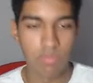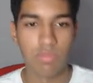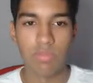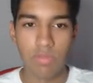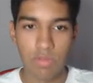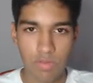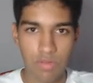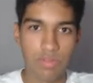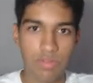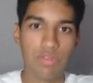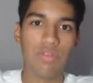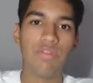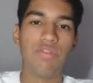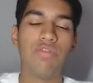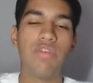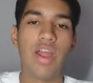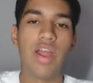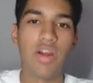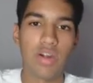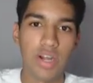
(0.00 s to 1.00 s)
the
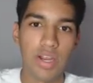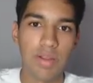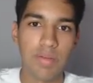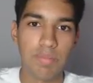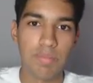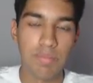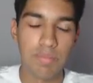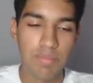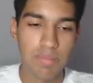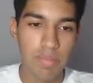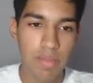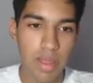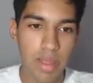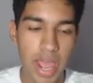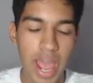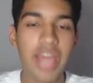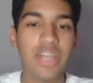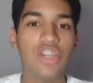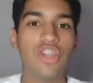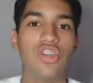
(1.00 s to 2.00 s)
very
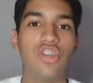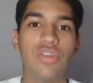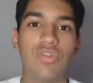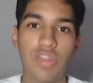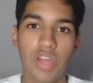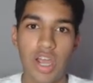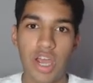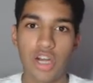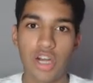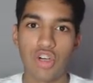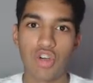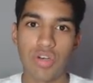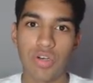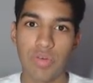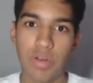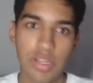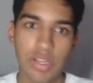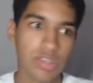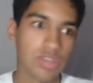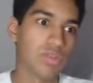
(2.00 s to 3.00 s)
edges of the country, right? So
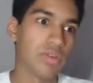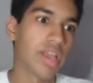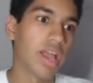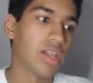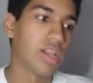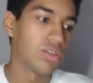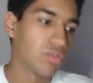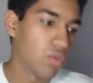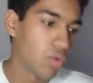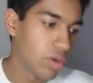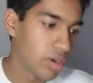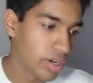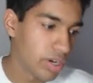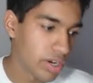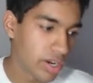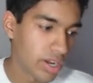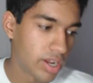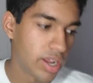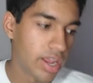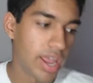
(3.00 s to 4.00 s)
California
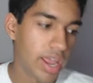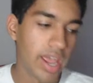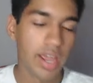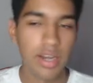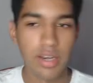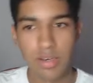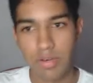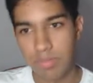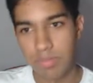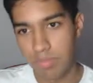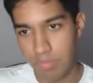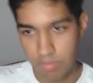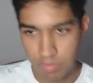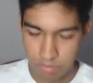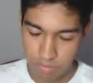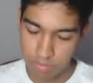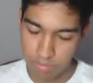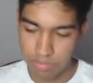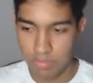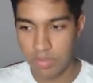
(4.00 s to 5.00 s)

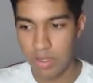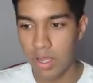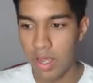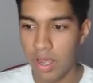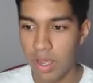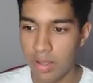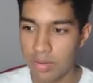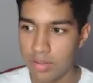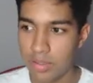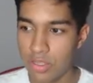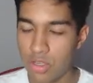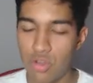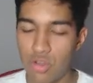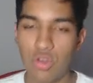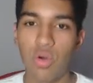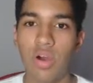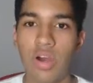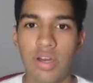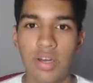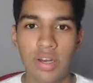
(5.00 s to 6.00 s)
and New York.
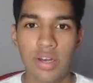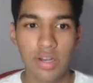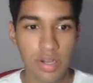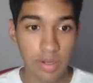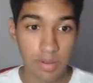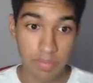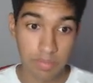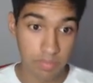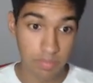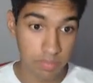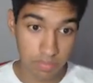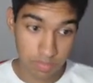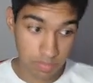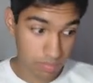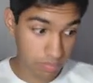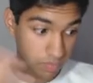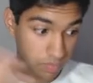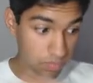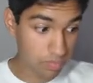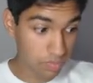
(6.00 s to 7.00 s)

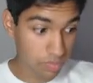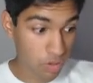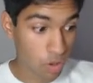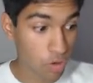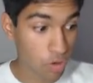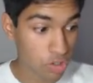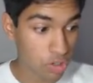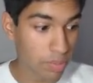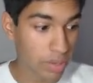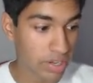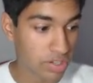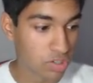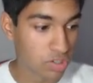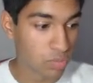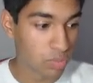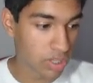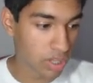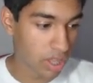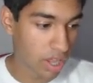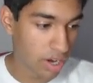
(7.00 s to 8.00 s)
Those are places with a lot
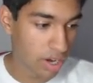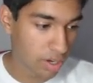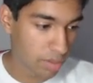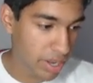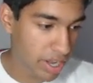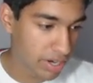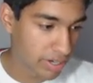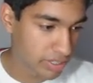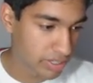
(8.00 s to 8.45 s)
of debaters.